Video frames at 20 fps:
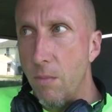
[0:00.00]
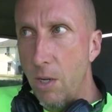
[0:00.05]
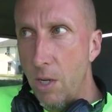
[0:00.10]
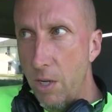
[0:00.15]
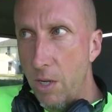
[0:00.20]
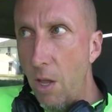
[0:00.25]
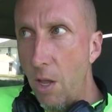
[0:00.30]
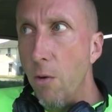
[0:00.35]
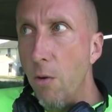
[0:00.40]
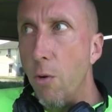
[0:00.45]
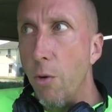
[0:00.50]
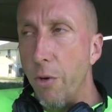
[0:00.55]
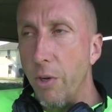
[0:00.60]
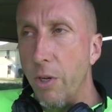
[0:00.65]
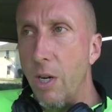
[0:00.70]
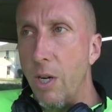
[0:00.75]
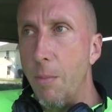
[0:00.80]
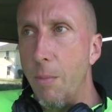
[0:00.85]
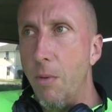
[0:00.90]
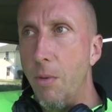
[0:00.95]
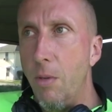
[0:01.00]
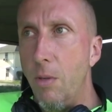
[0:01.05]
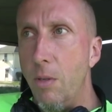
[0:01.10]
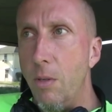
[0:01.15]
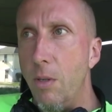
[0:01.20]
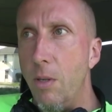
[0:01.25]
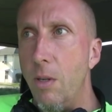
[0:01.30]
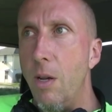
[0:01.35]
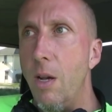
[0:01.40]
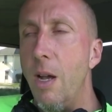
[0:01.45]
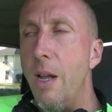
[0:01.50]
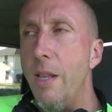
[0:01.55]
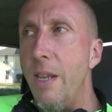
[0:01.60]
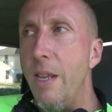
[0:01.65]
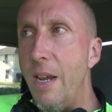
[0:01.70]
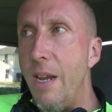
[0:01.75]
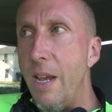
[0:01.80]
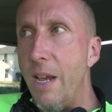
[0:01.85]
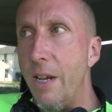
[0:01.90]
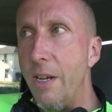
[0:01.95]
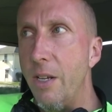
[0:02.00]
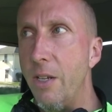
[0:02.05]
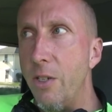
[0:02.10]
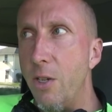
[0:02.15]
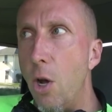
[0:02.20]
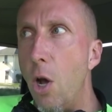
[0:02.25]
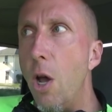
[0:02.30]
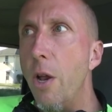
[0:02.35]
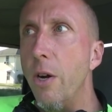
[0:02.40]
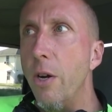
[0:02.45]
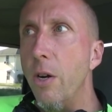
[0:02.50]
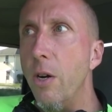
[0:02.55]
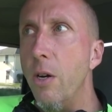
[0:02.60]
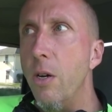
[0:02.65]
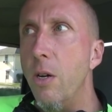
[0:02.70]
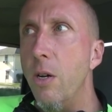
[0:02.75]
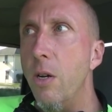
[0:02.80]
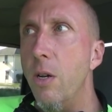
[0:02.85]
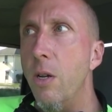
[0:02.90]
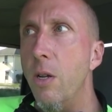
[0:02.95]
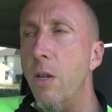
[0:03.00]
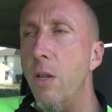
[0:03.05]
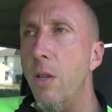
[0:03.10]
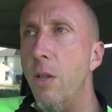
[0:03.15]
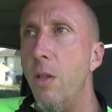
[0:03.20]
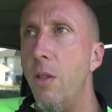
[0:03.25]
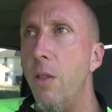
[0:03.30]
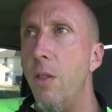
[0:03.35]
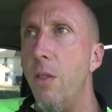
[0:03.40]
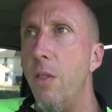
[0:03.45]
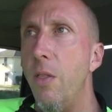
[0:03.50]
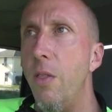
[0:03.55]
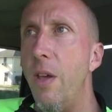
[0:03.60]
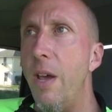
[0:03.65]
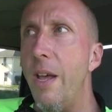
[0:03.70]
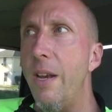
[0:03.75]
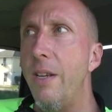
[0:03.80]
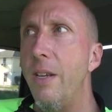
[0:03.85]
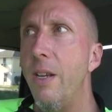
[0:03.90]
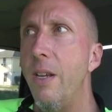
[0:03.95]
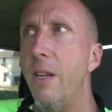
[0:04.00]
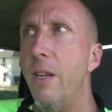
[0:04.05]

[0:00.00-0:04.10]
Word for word: another older couple, and they had a daughter that